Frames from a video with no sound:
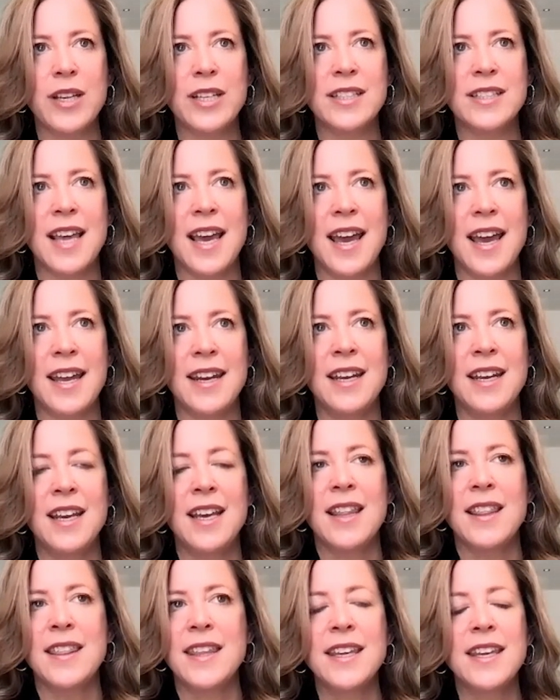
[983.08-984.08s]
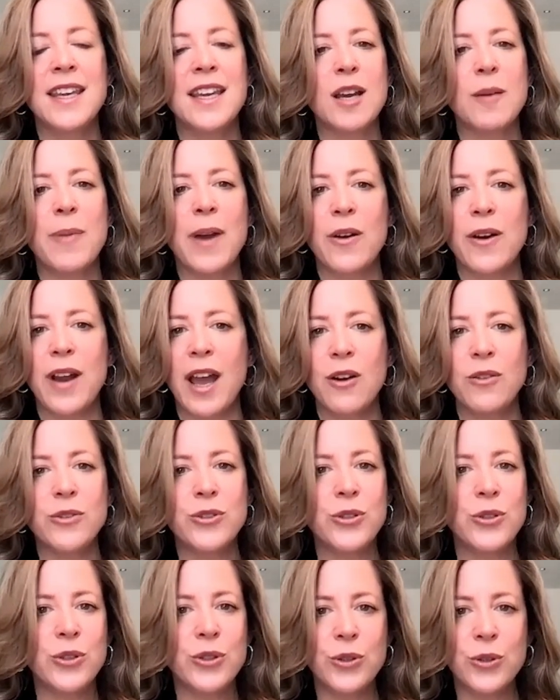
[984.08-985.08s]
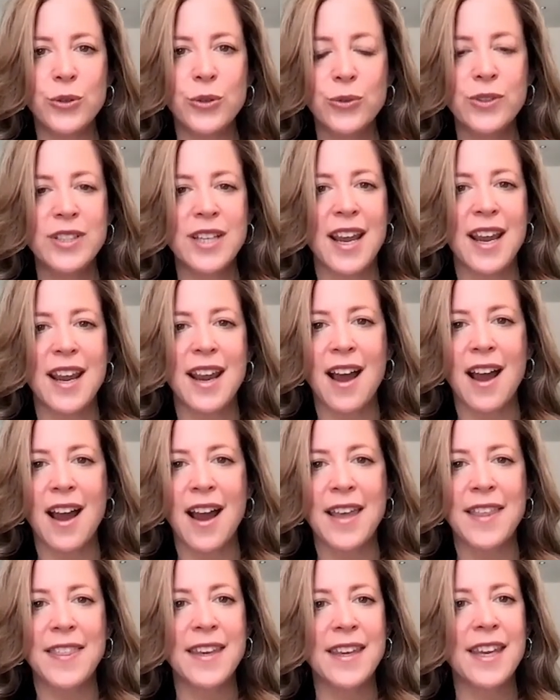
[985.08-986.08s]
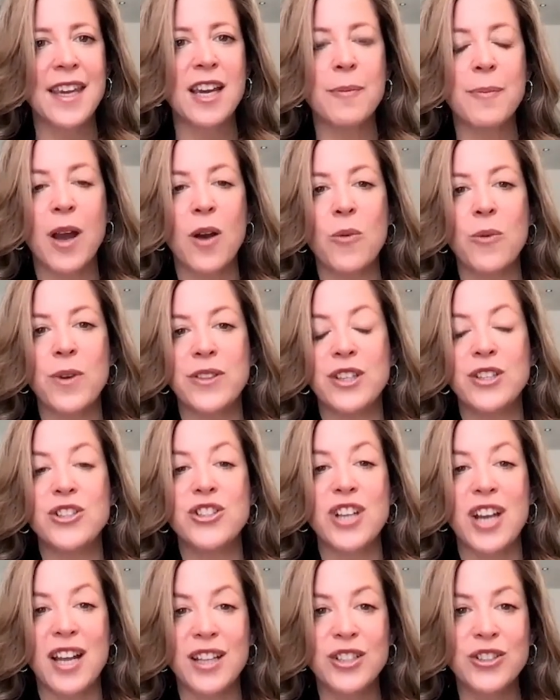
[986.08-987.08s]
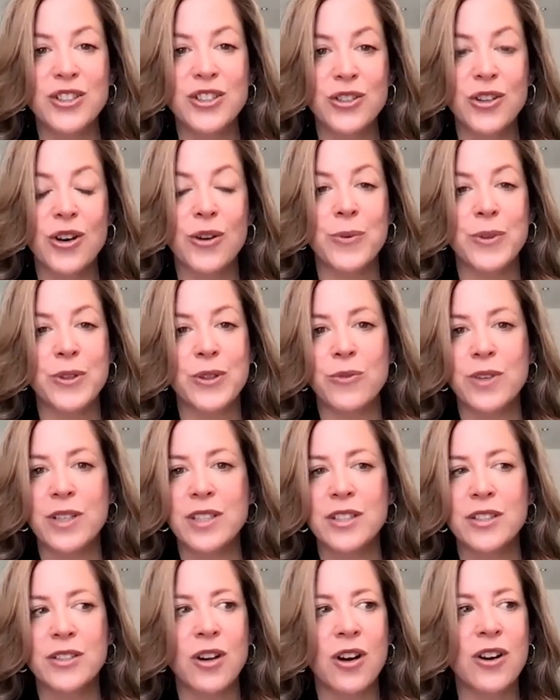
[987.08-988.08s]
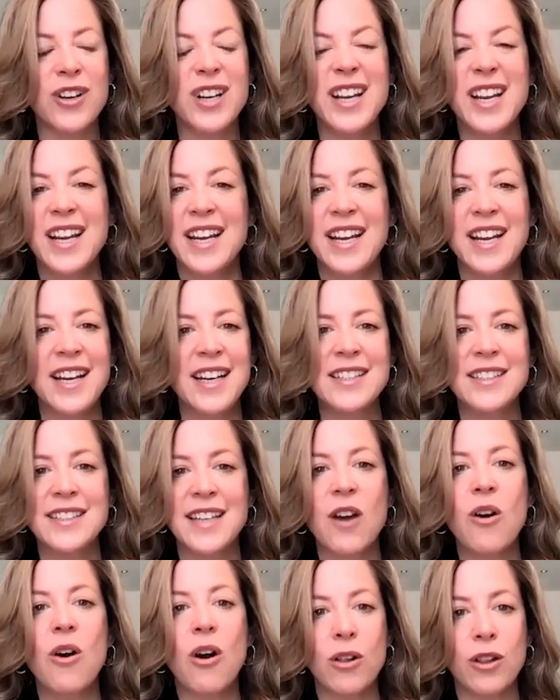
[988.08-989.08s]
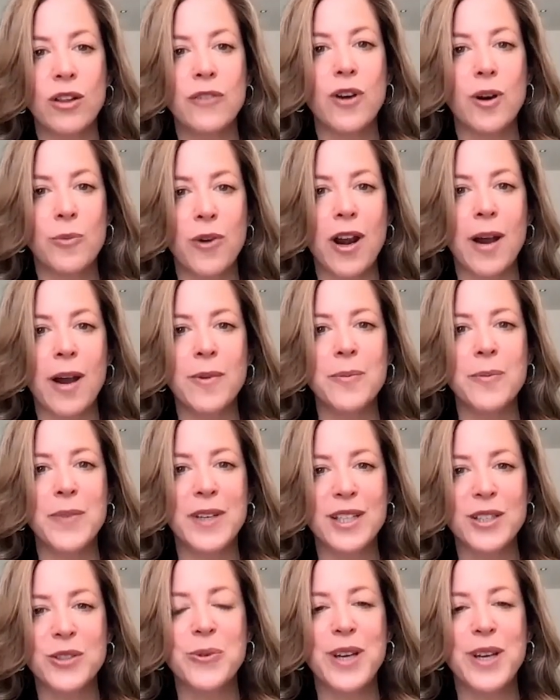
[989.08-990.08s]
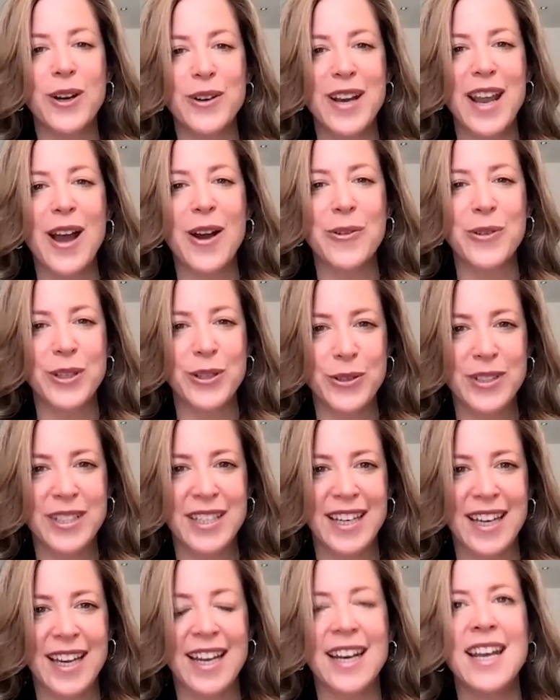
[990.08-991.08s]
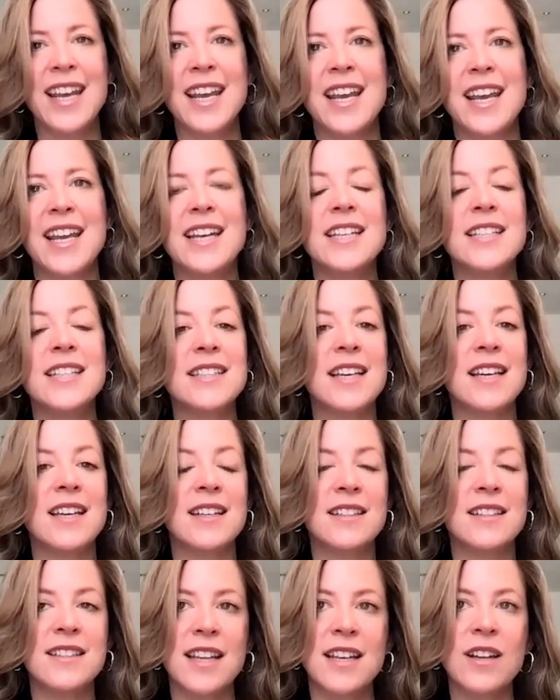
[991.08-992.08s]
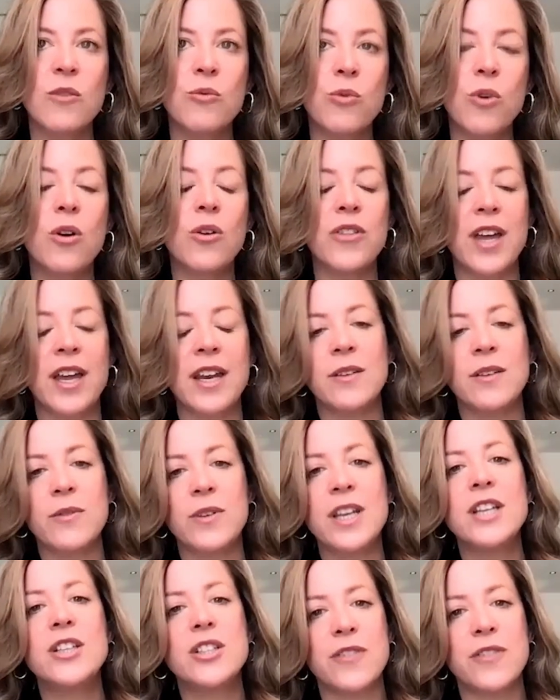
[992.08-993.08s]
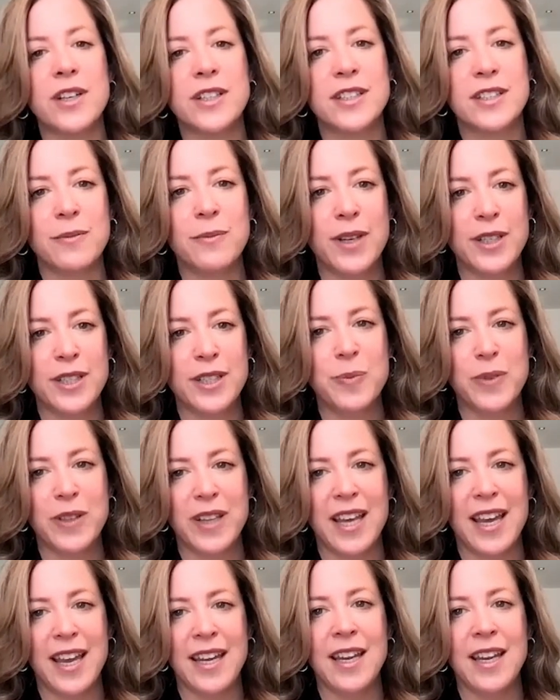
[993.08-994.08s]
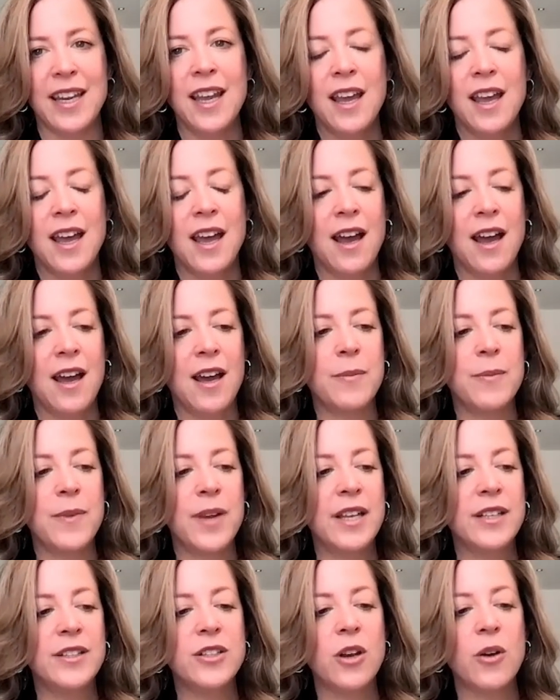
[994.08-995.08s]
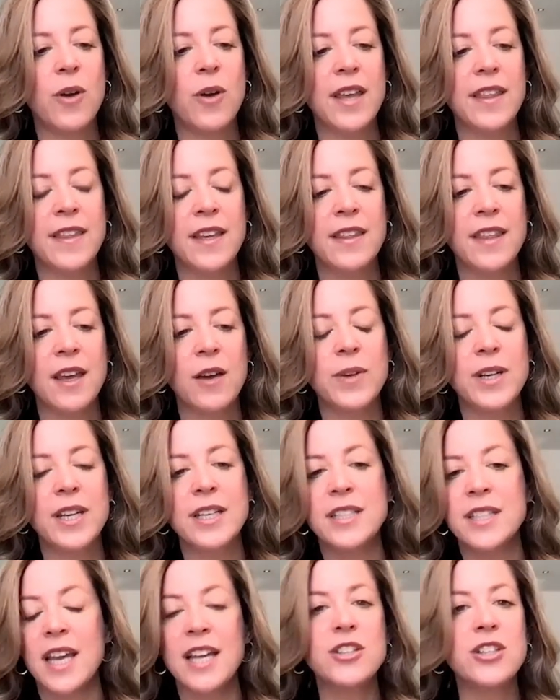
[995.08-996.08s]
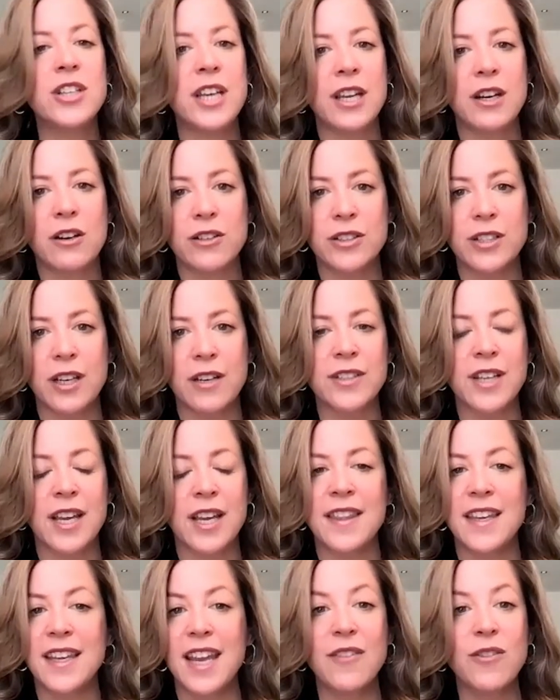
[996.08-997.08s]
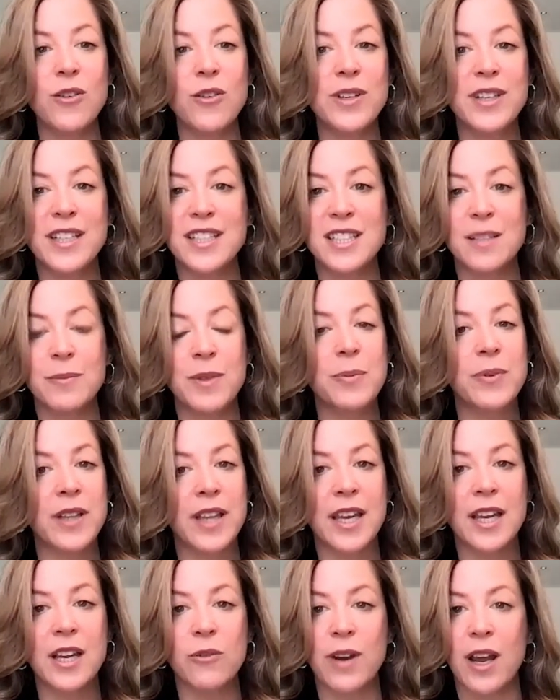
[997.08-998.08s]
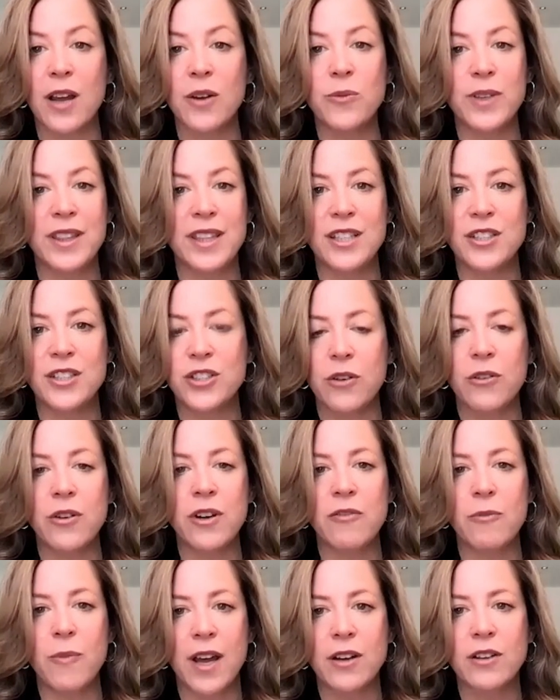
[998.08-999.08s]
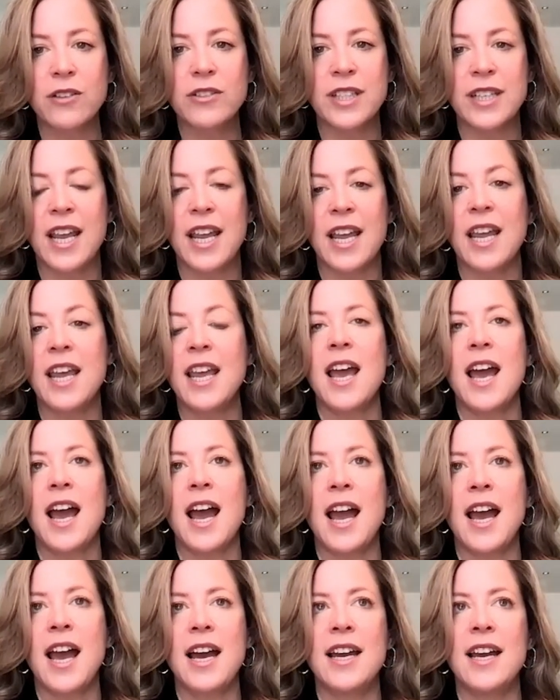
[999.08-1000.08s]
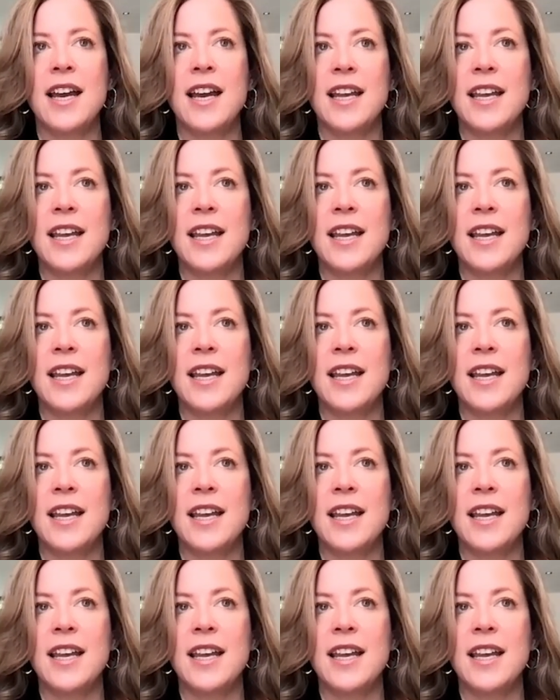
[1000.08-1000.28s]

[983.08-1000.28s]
is that thinking about how to use AI, thinking about what the challenges are, what the risks are, it is now all of our problem because we are now using it. It is a role that each of us must play. Um, and so I think that we need to educate ourselves. I think everyone needs to be playing around with these generative models and, uh,